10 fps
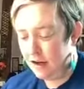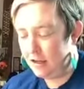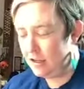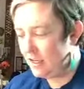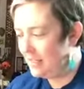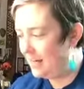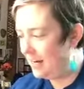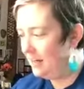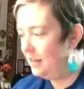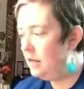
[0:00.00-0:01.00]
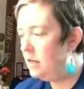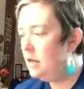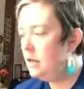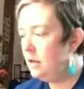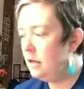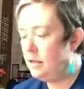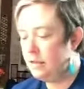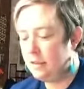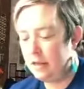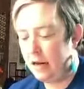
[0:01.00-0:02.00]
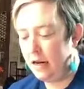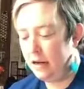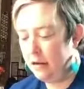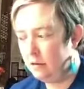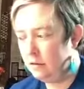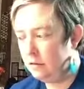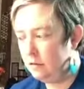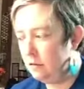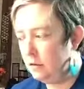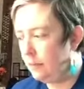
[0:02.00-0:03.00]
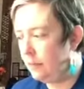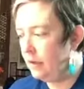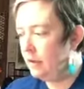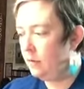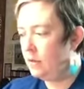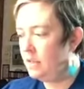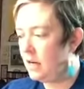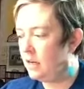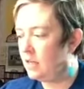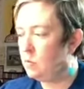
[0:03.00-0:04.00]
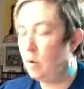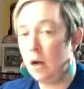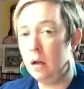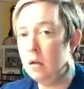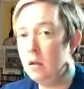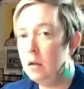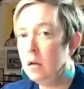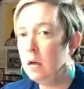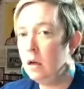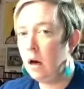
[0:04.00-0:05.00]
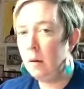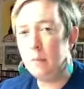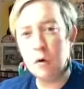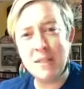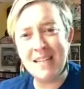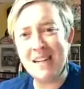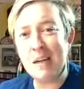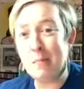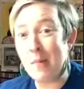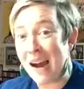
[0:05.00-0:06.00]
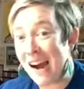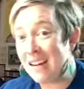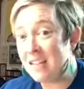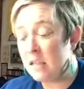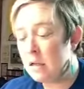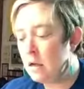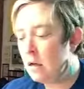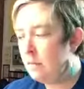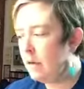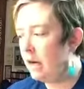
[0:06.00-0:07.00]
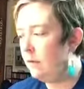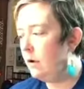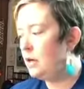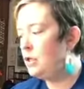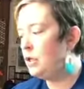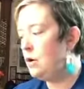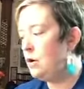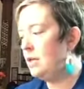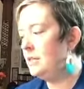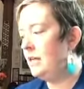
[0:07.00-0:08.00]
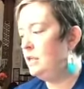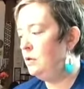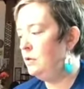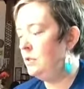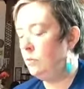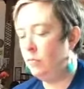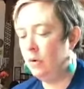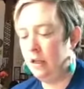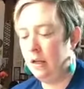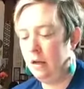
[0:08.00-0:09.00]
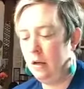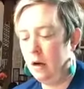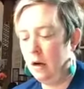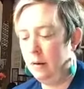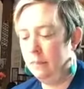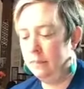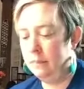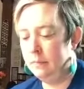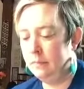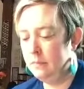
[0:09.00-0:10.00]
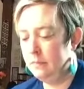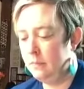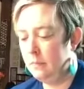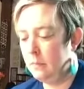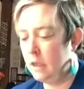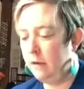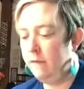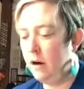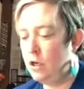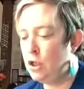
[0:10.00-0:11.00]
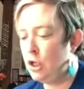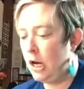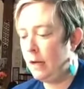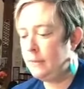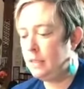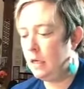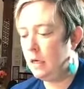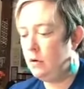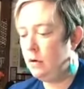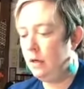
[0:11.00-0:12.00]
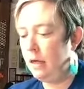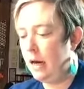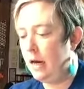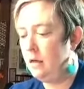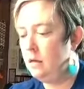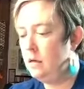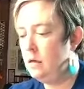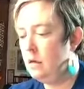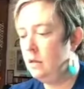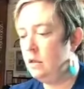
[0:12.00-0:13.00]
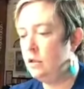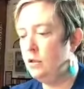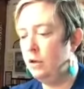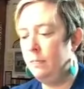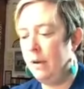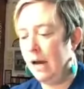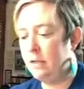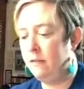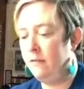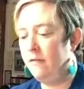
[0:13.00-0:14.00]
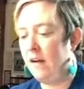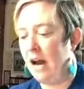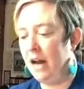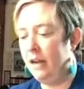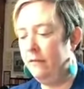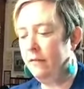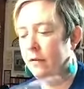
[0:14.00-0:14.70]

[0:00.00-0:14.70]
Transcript: Cezanne is a company that we stock as well, mostly in packs, but I want to show you because they do some really fun shapes, and you can get, they're sold in packs of 5,